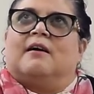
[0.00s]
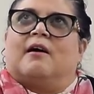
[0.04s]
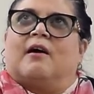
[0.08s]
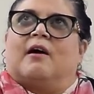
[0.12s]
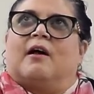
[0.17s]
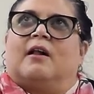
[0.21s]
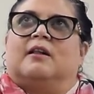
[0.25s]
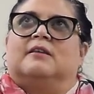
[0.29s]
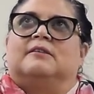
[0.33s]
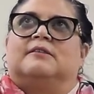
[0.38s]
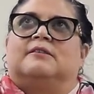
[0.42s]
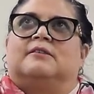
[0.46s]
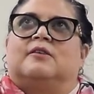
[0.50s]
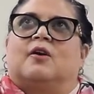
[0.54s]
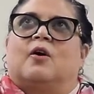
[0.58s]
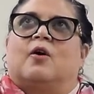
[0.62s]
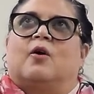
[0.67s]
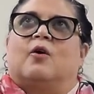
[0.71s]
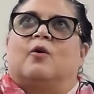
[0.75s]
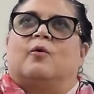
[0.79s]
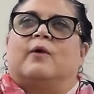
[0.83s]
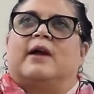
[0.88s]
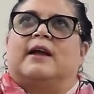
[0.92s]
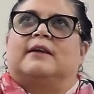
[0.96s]

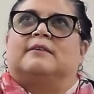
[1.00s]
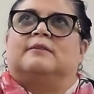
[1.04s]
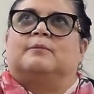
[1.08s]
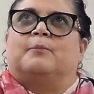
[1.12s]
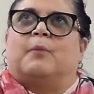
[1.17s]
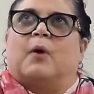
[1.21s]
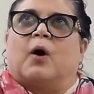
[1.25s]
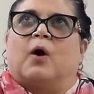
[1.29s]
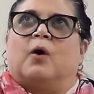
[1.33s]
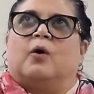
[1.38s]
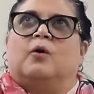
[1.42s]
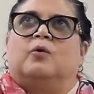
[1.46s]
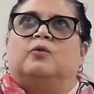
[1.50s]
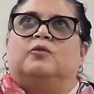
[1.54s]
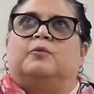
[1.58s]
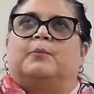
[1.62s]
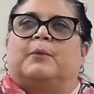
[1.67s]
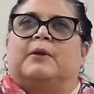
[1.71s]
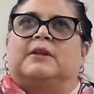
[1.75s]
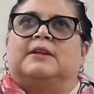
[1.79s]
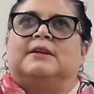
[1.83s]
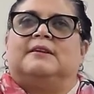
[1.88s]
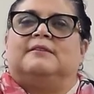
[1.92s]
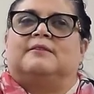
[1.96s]
also expose
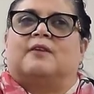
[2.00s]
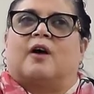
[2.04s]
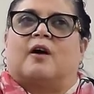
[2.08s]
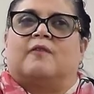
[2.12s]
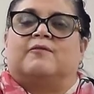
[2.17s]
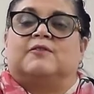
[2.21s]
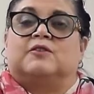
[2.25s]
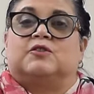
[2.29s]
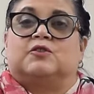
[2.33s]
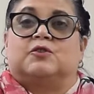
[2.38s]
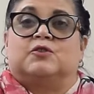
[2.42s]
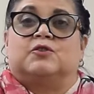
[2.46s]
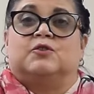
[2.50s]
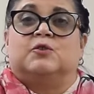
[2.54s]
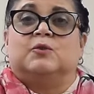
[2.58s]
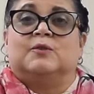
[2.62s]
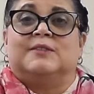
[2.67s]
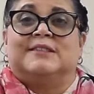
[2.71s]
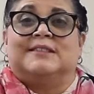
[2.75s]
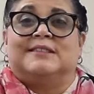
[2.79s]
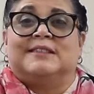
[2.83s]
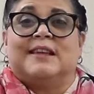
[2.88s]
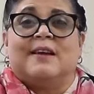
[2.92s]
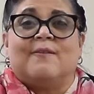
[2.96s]
police officers to
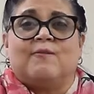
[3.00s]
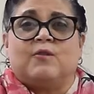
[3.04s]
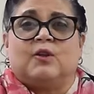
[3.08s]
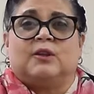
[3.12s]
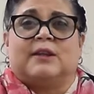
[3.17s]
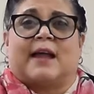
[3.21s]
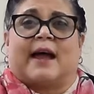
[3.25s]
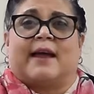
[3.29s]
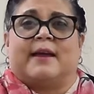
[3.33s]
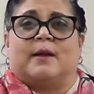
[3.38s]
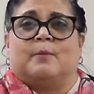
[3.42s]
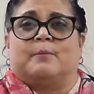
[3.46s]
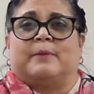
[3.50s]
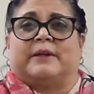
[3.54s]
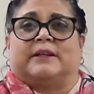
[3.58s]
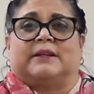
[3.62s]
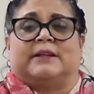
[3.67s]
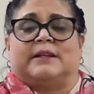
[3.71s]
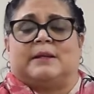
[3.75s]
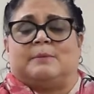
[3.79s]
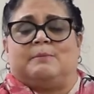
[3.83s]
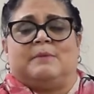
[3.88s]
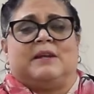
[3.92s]
civil liability,